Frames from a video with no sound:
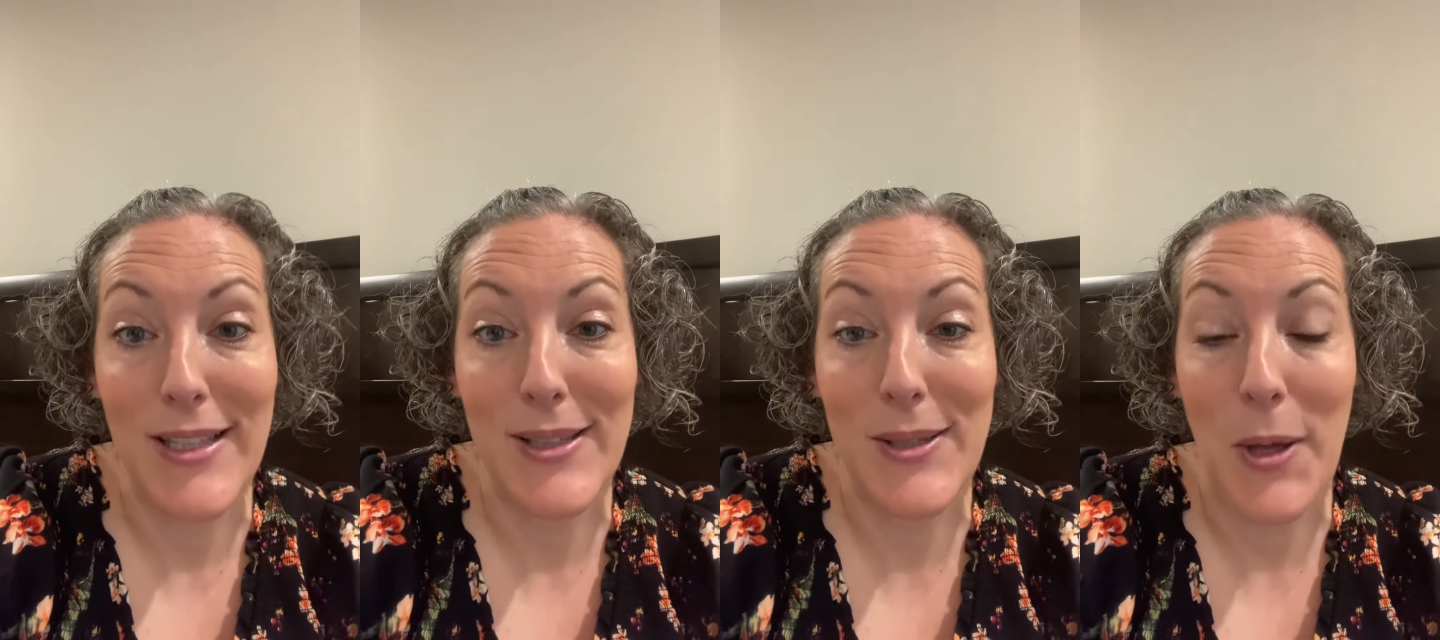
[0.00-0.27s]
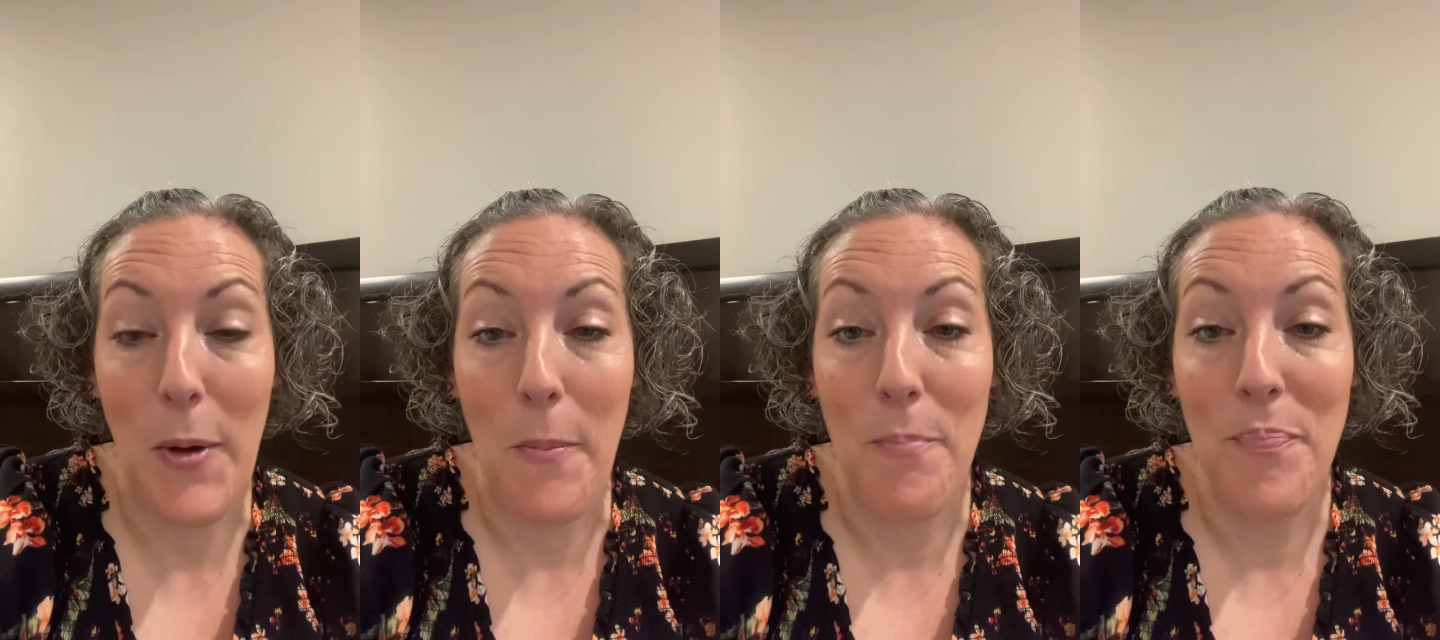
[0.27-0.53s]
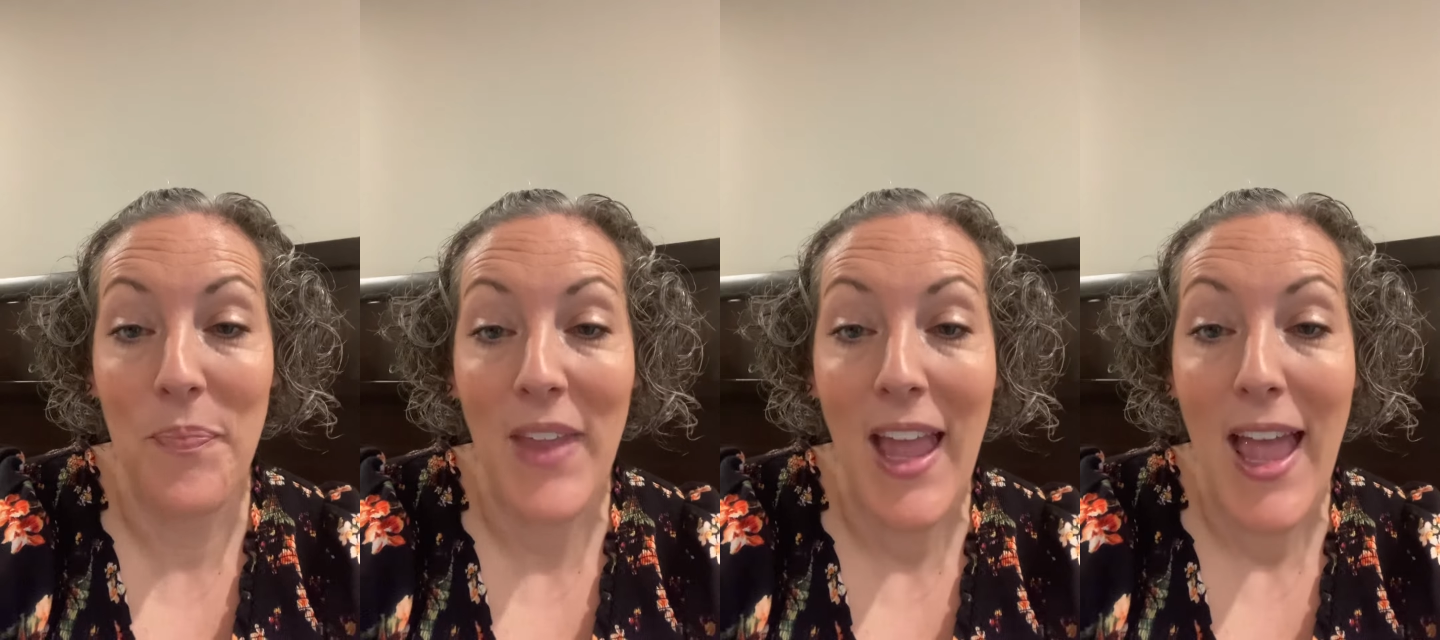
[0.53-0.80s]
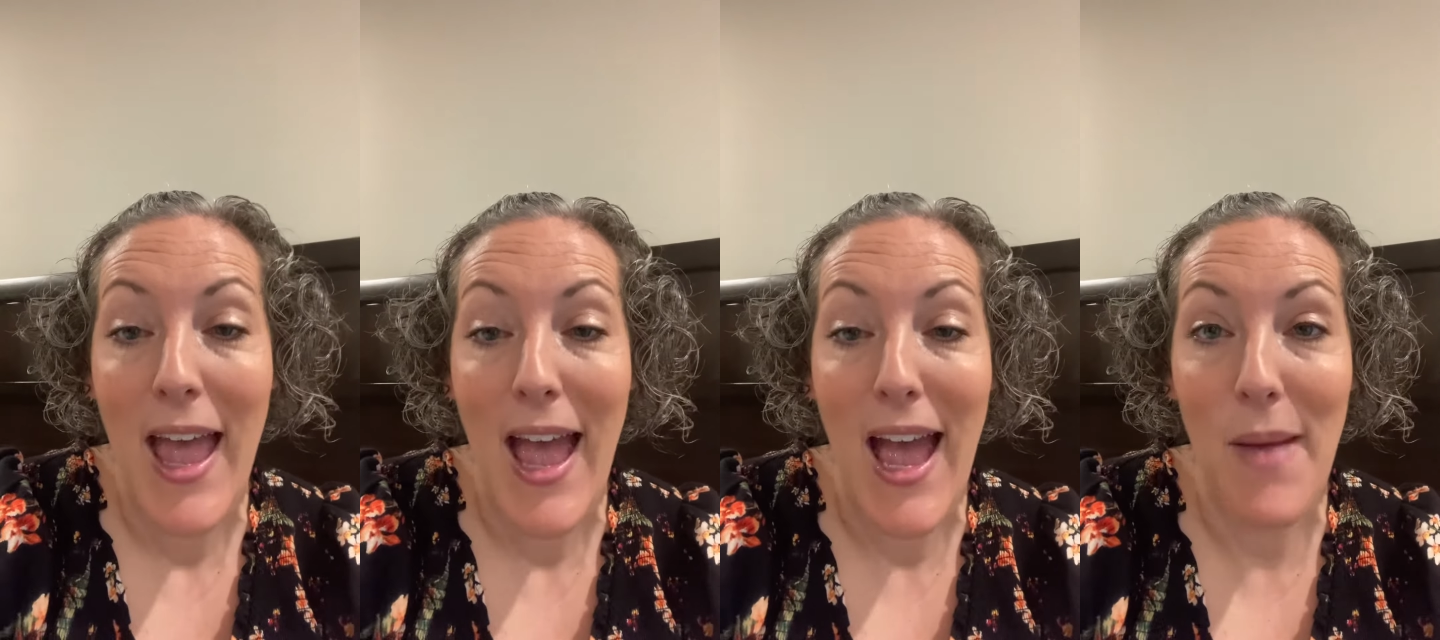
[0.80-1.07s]
So
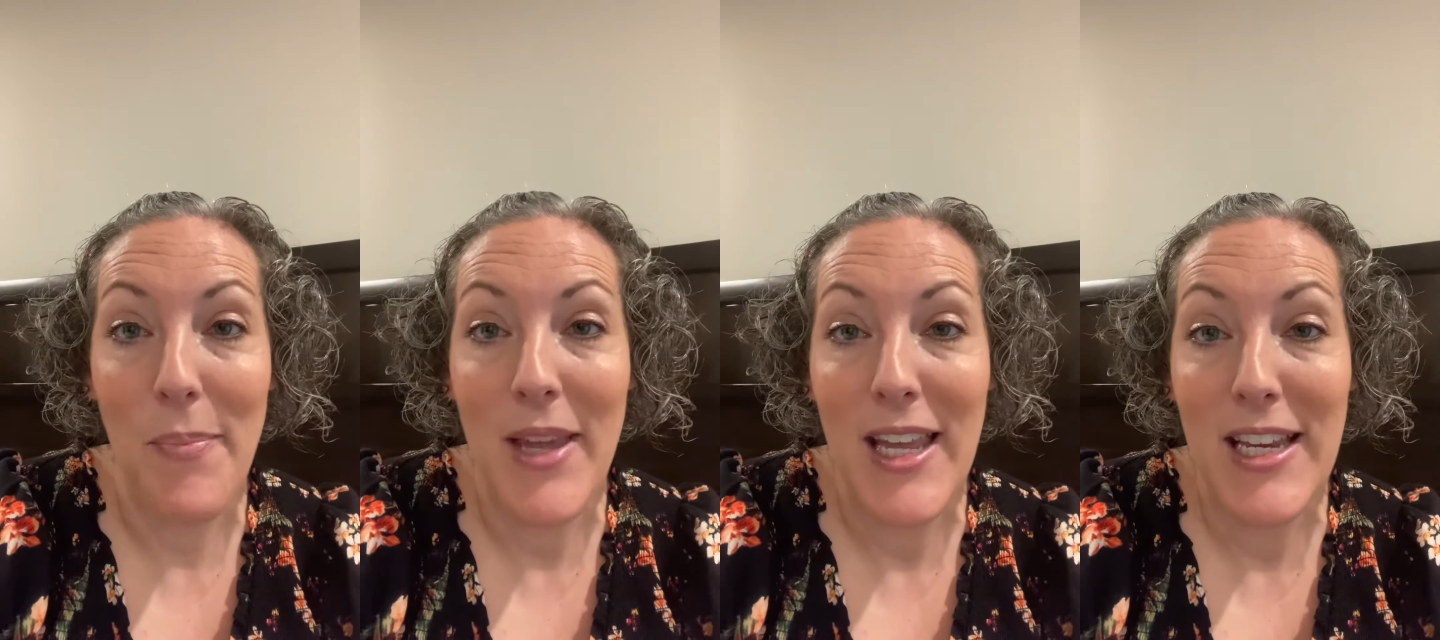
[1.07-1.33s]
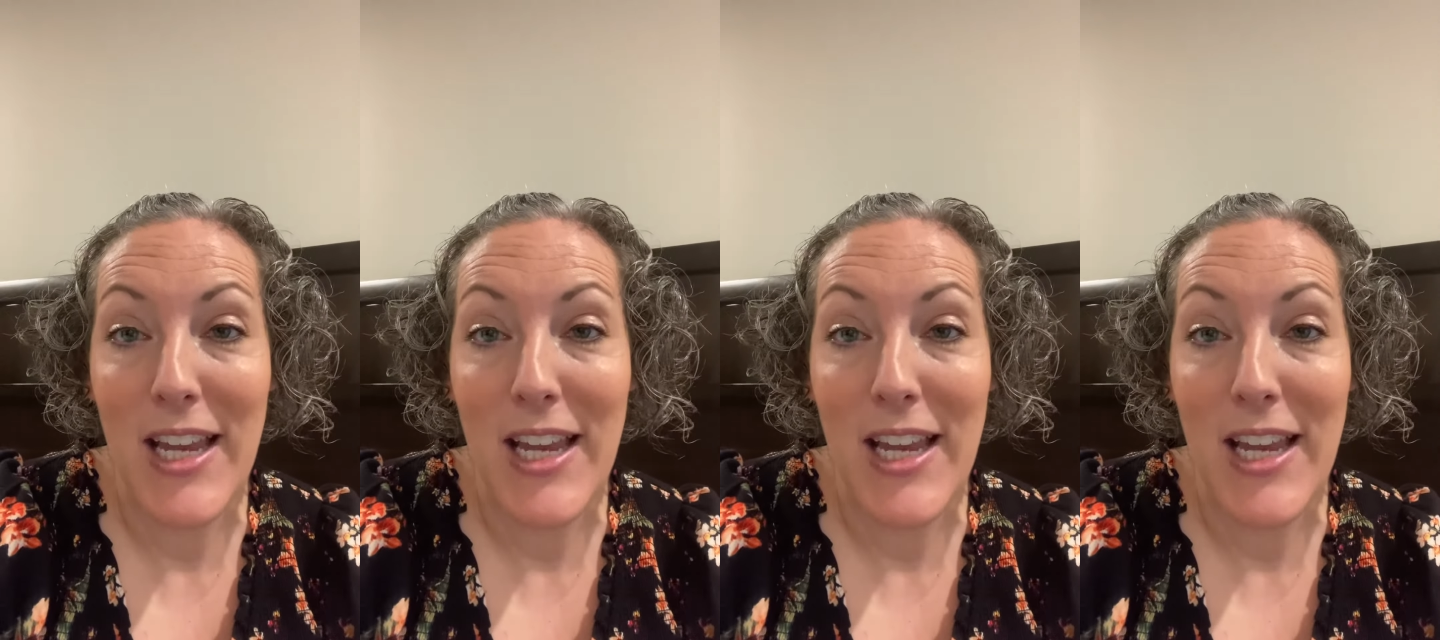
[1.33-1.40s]
happy